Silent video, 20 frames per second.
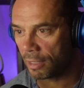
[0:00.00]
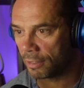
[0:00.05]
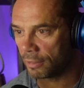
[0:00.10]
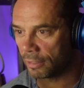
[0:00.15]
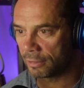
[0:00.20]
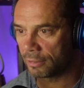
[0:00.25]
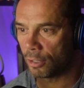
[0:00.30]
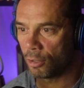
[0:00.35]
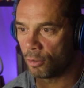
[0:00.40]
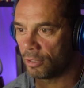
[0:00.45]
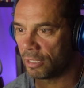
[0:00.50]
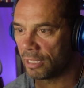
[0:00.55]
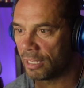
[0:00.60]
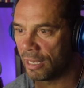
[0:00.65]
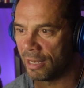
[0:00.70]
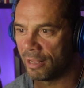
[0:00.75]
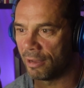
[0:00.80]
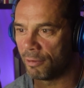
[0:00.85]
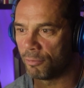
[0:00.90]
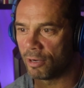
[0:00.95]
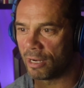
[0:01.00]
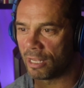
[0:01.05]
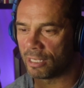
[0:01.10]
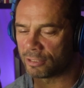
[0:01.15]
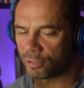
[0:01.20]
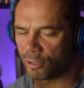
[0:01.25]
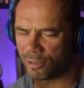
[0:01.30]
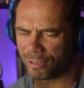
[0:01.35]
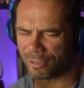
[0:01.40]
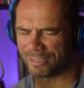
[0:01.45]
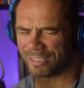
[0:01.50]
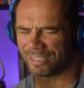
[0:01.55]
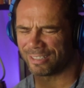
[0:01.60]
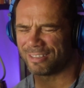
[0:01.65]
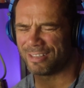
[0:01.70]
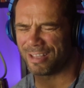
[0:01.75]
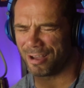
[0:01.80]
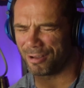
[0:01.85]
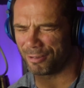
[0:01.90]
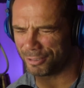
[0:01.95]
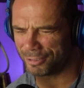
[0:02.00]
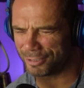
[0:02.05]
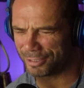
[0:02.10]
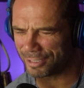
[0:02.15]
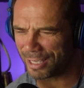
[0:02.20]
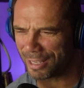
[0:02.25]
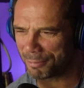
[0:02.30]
like totally. And when I saw it, I was like, no, this has got